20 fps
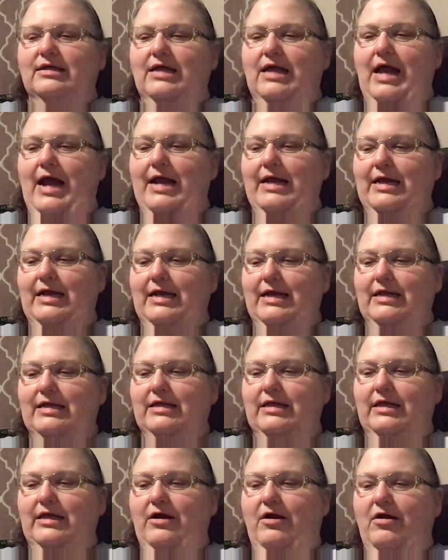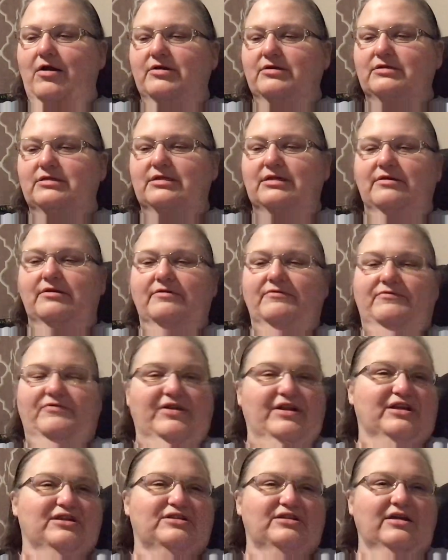I needed the yarn to
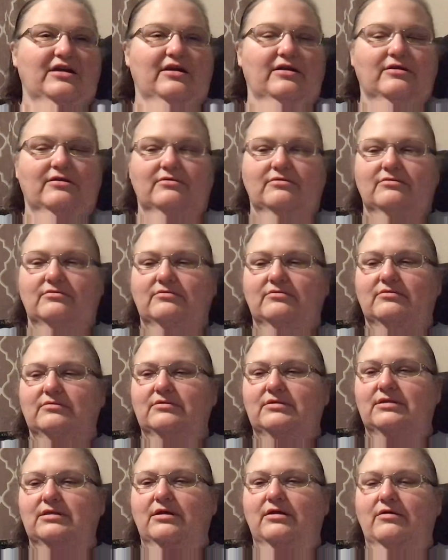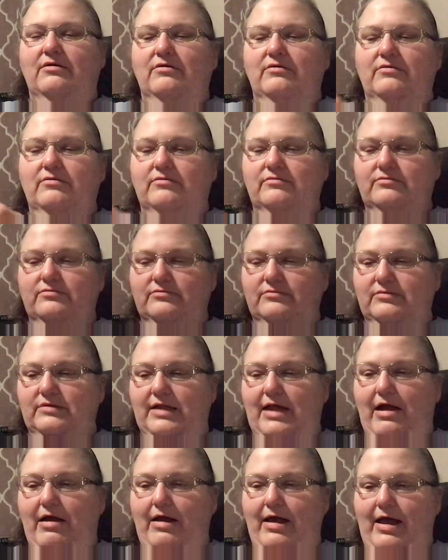finish it. So
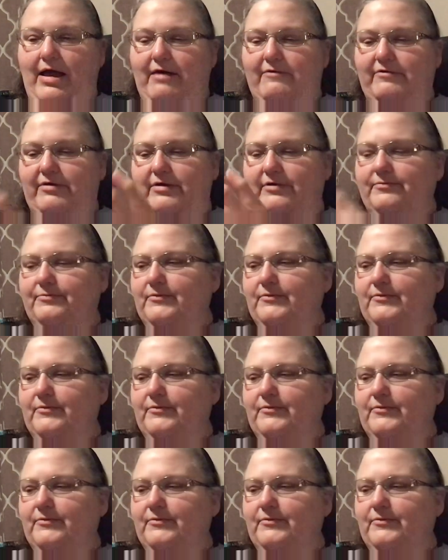now I have it.